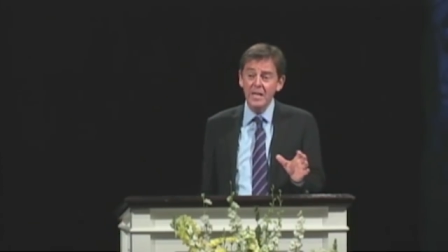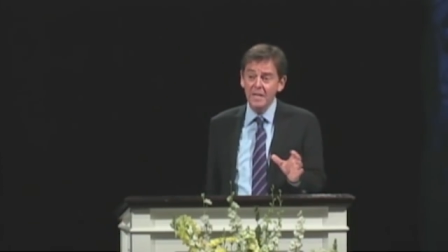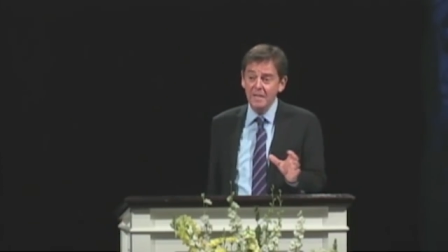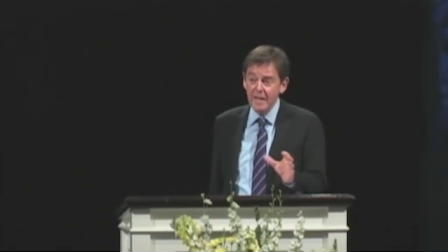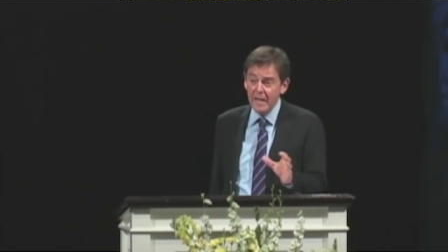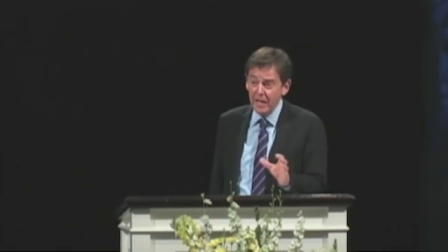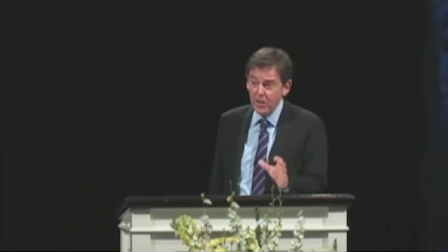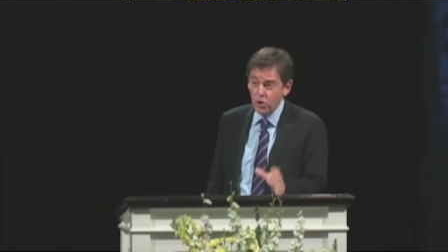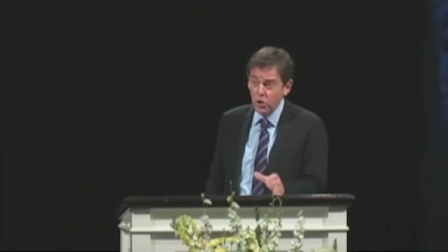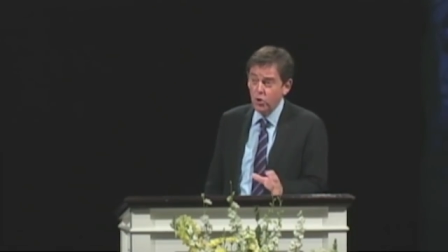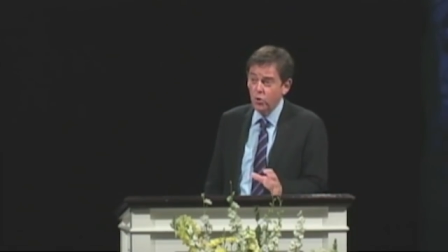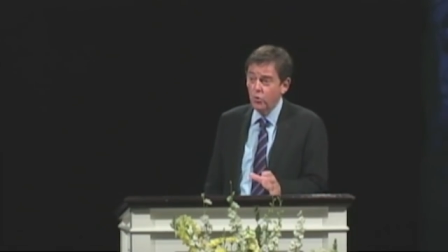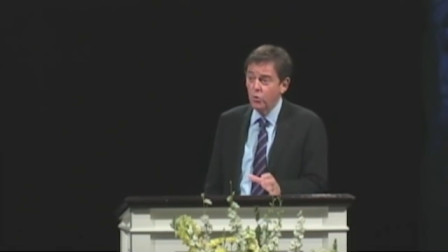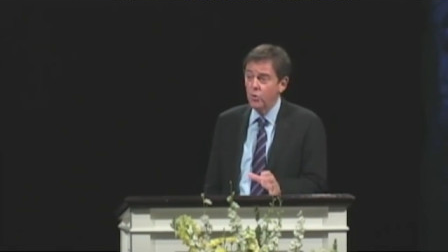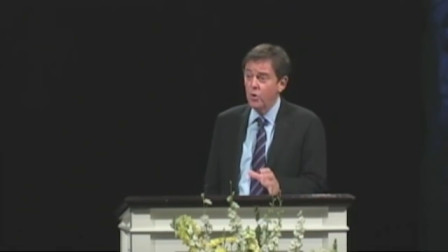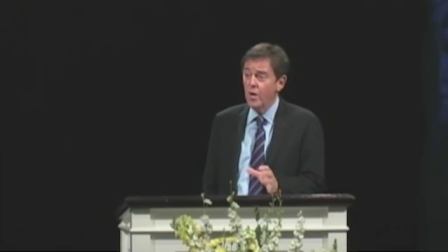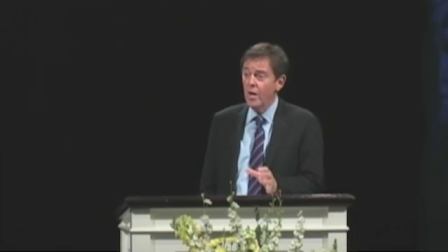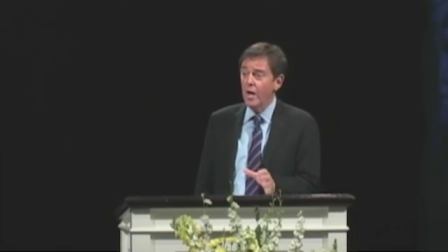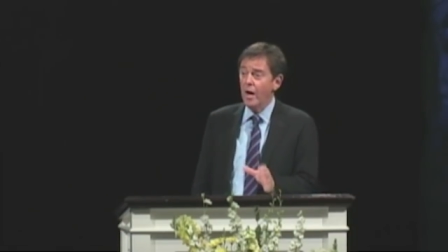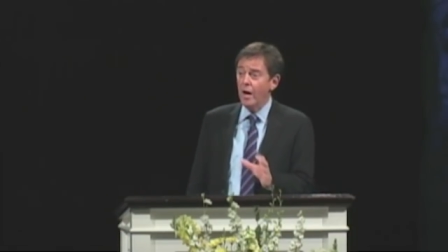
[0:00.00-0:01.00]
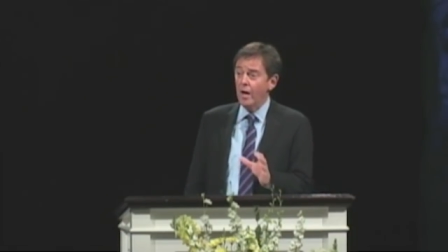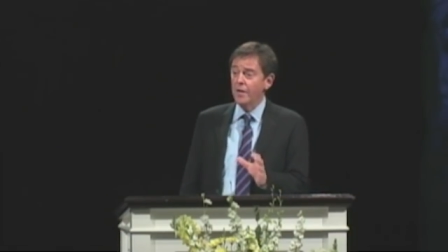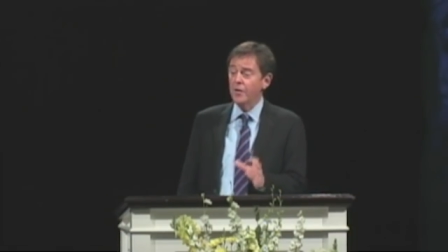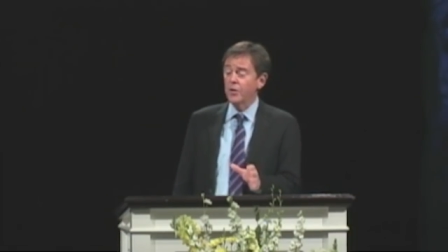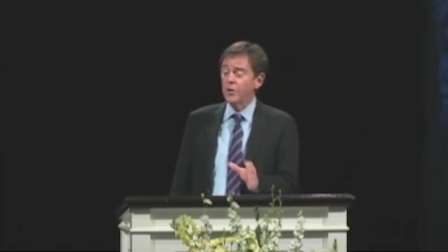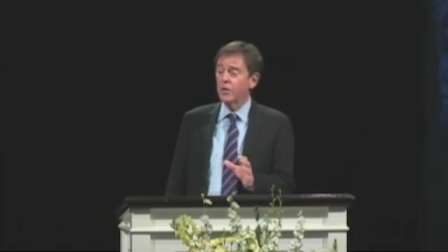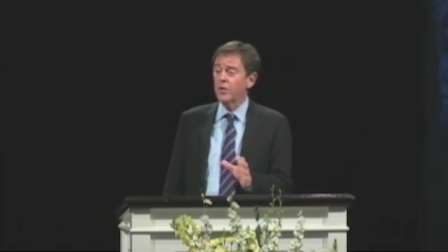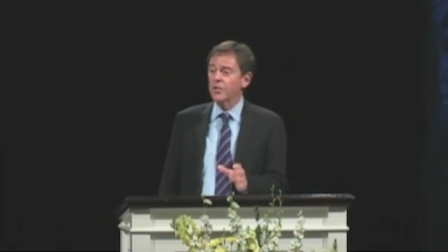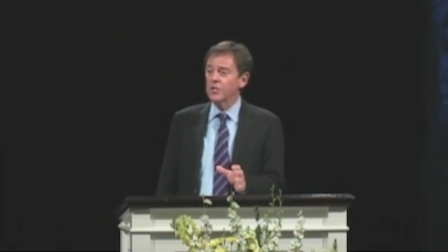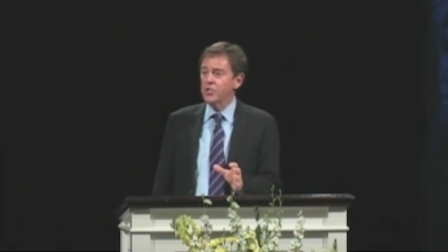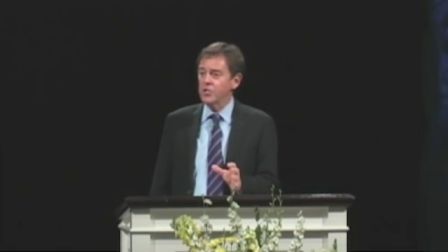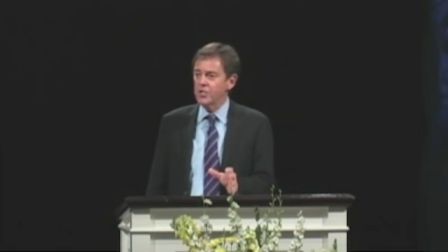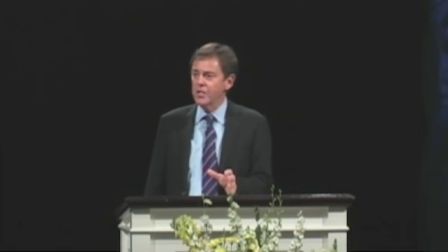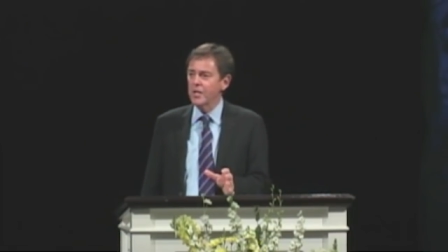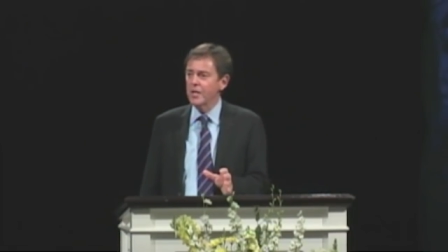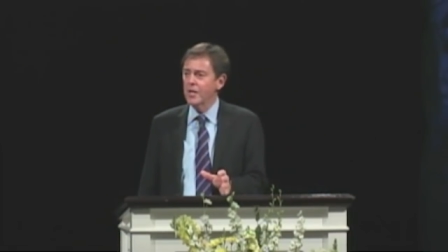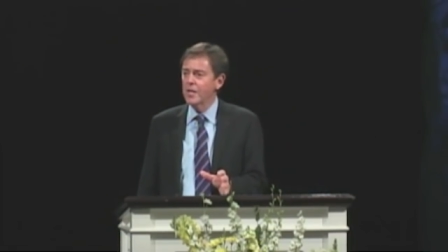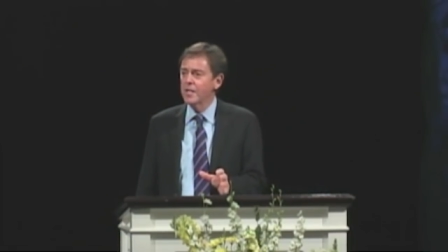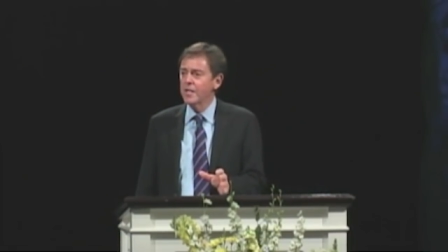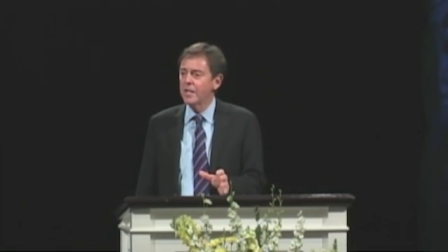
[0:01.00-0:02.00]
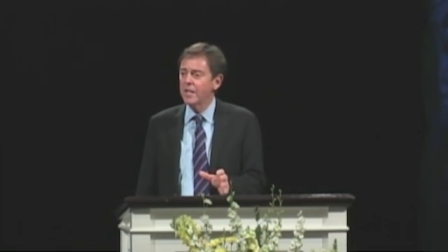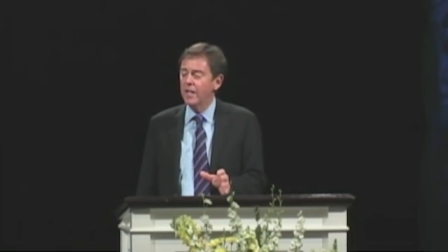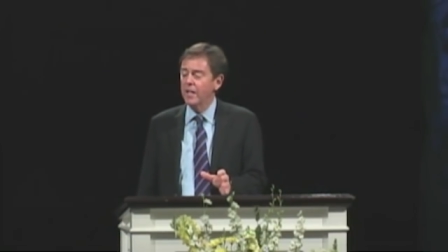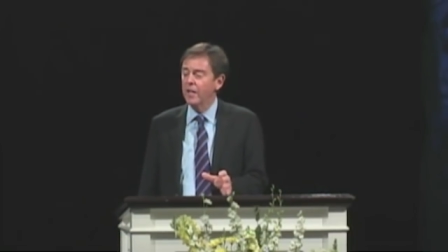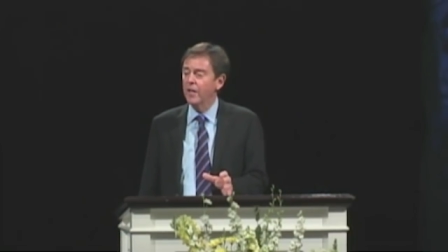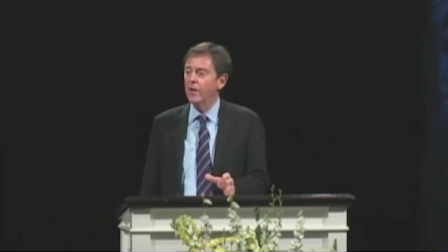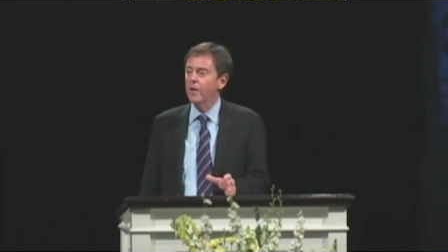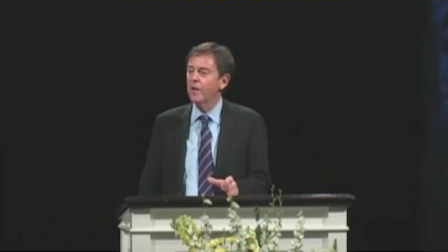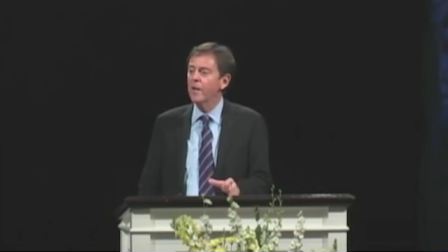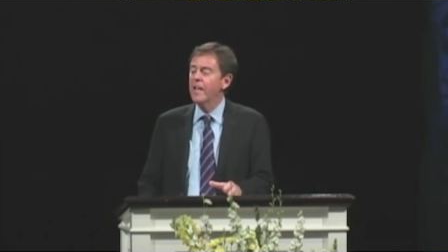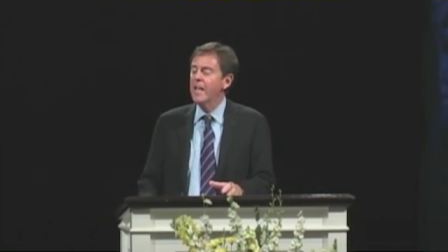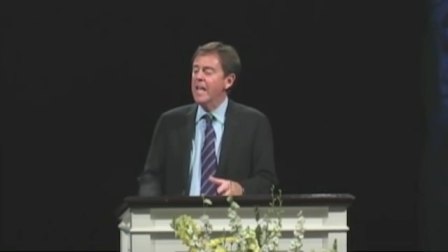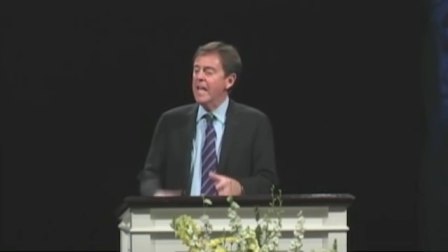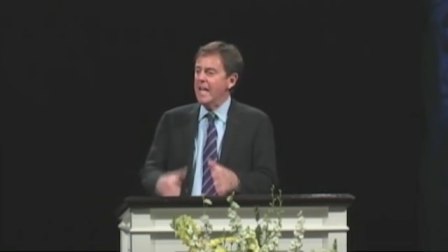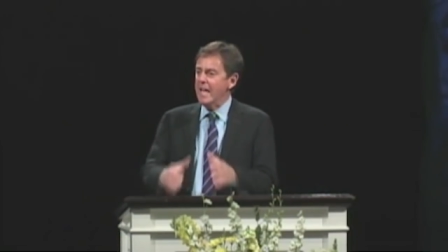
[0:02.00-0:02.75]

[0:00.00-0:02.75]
the issue under concern here